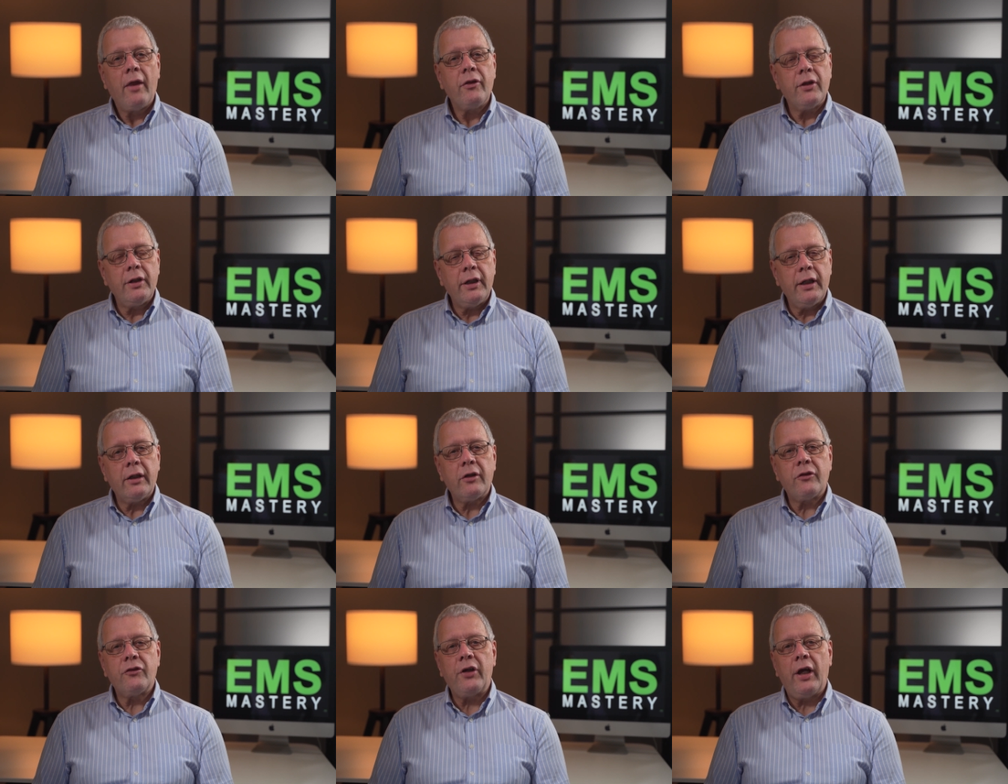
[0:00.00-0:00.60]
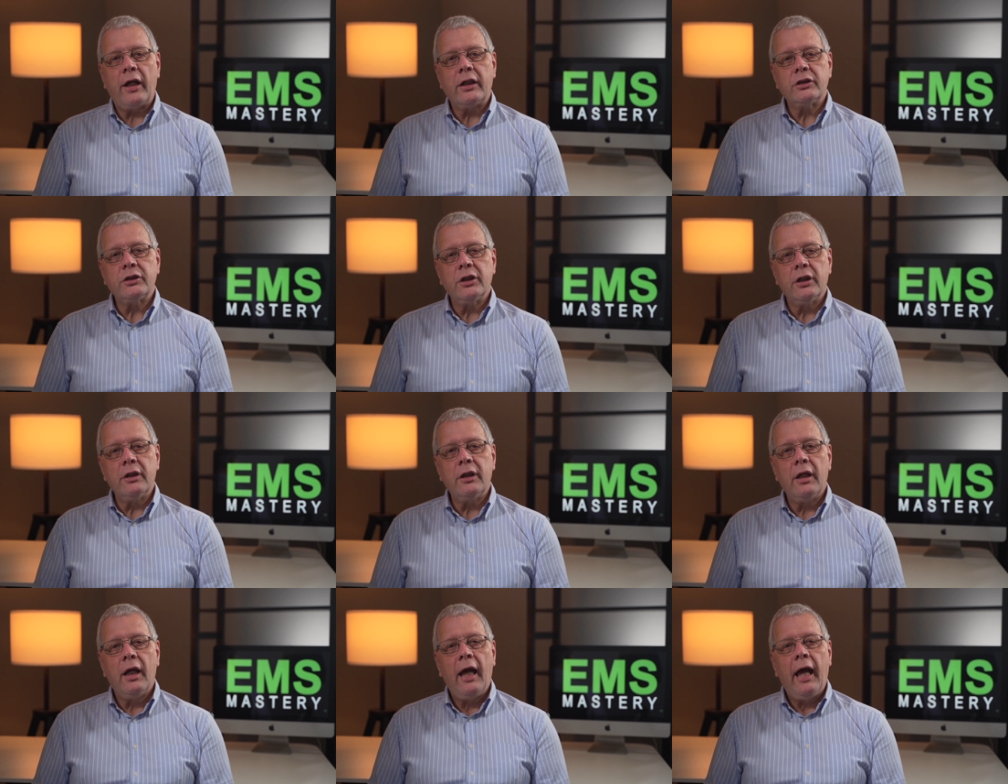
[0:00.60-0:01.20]
The next
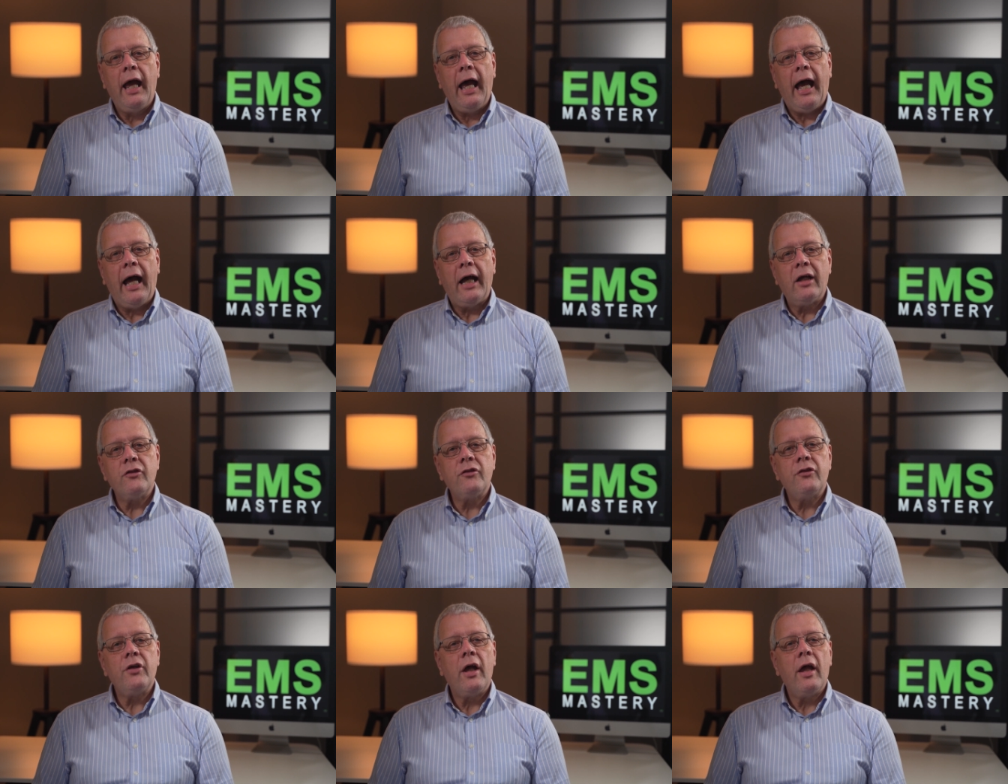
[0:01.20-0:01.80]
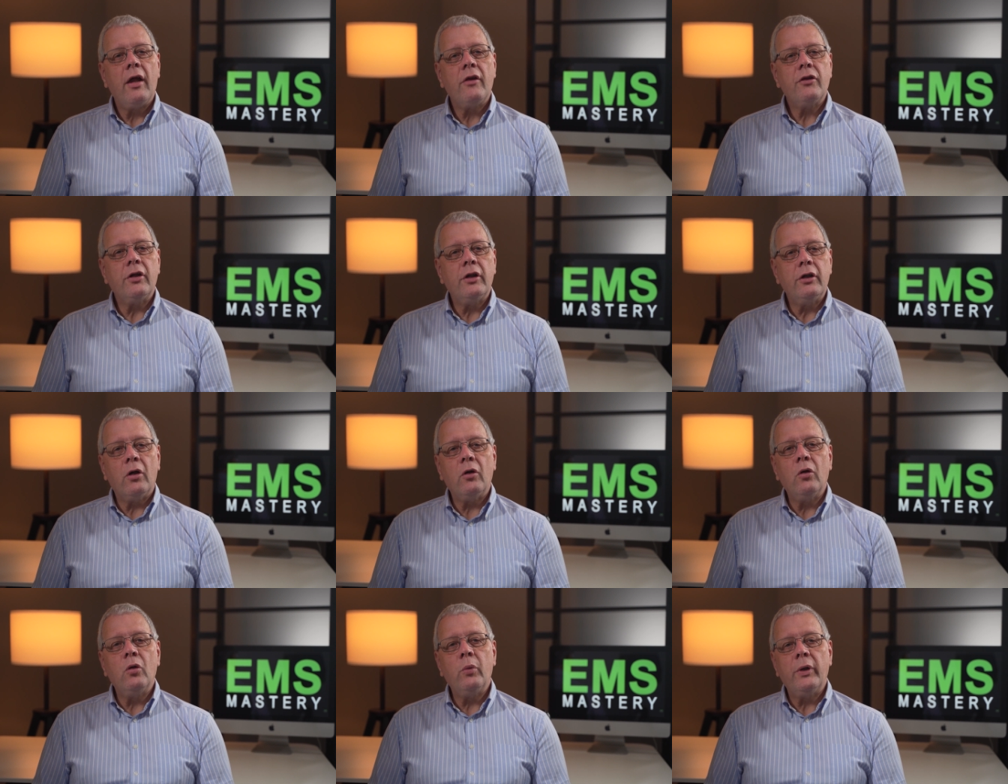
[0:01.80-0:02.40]
section has the
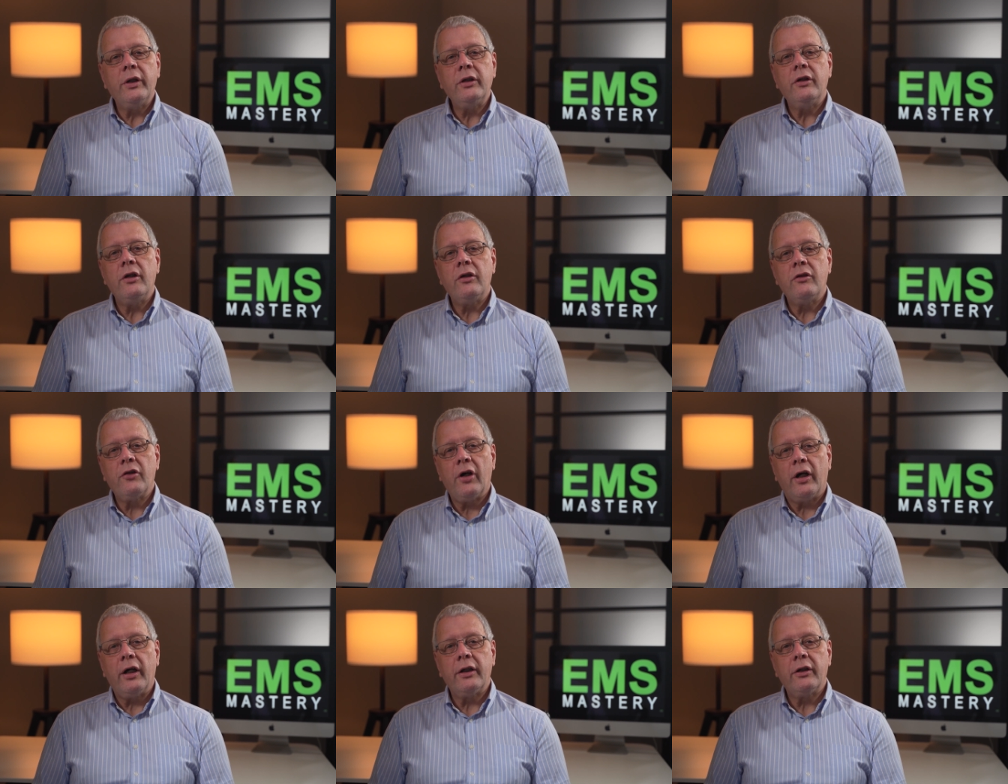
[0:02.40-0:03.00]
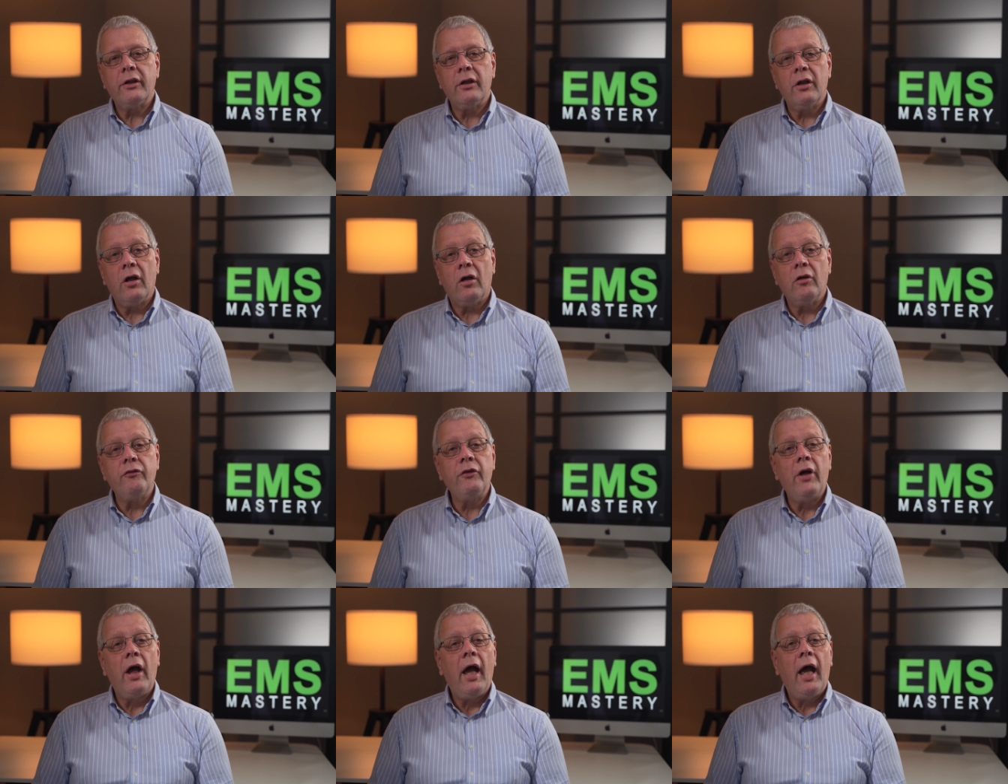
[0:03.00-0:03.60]
long-winded title of